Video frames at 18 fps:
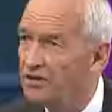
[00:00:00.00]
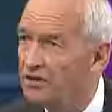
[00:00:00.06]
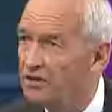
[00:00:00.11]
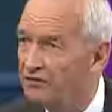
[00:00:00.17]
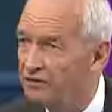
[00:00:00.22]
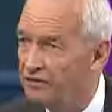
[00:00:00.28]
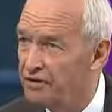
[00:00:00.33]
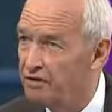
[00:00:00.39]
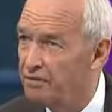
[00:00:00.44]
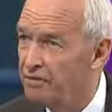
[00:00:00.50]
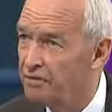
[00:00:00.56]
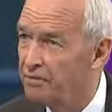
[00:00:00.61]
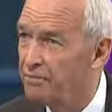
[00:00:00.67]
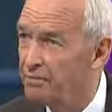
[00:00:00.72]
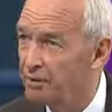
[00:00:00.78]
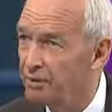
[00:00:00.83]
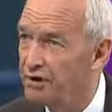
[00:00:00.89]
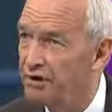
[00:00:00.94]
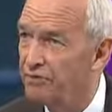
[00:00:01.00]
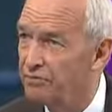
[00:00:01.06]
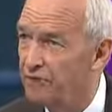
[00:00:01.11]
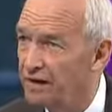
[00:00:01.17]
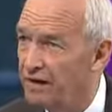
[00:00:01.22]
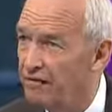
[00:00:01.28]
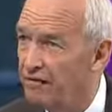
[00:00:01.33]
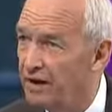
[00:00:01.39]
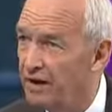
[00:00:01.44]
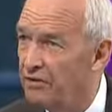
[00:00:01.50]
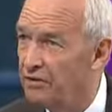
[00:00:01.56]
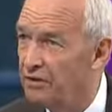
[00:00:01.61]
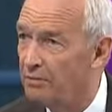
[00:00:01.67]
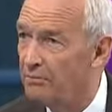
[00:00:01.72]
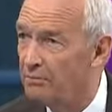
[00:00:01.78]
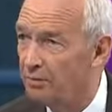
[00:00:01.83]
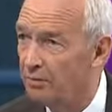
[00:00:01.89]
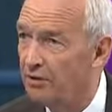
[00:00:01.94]
to confuse boys running around with a
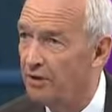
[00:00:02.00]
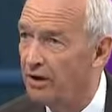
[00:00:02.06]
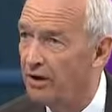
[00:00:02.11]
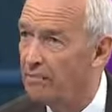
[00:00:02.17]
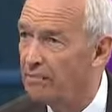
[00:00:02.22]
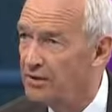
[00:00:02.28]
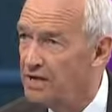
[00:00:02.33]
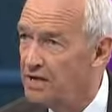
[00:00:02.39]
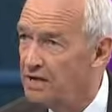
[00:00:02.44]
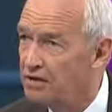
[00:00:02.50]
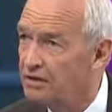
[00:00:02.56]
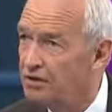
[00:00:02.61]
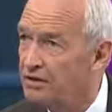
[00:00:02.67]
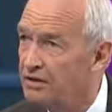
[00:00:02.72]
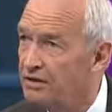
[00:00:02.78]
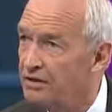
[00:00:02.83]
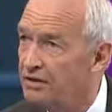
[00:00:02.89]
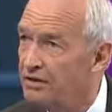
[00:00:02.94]
ball on a beach.